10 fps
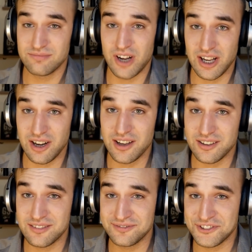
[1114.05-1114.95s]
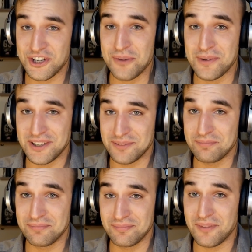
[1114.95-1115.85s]
I like
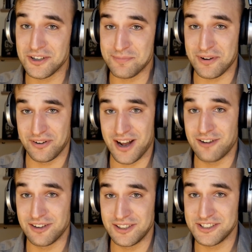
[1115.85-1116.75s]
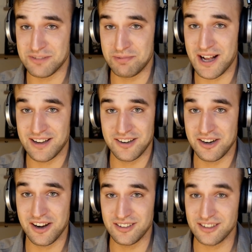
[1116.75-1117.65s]
Germany much better now, and
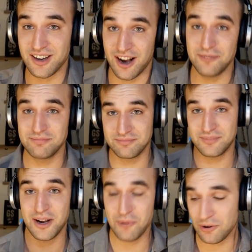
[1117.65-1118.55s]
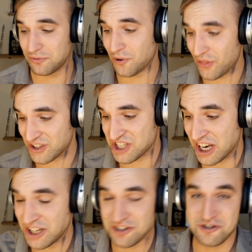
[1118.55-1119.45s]
Japan. And I'm all for the
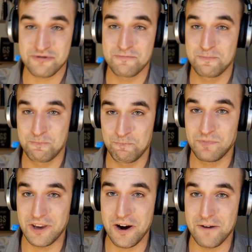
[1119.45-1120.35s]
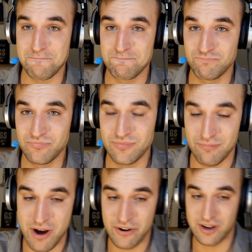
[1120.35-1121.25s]
change. Yeah,
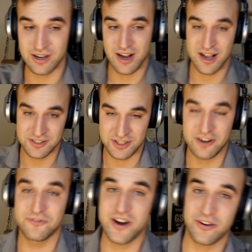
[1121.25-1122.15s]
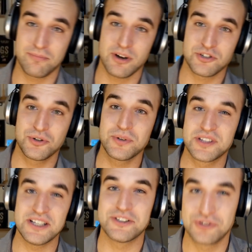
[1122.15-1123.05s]
America has done very much good
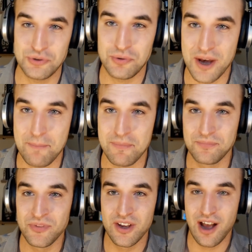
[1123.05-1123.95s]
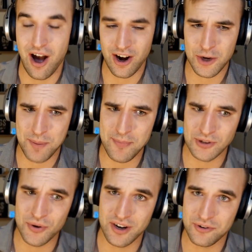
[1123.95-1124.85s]
things to them. A lot of people
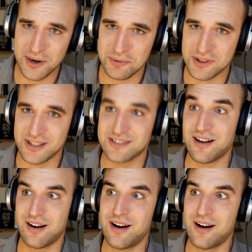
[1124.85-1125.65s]
don't agree with this.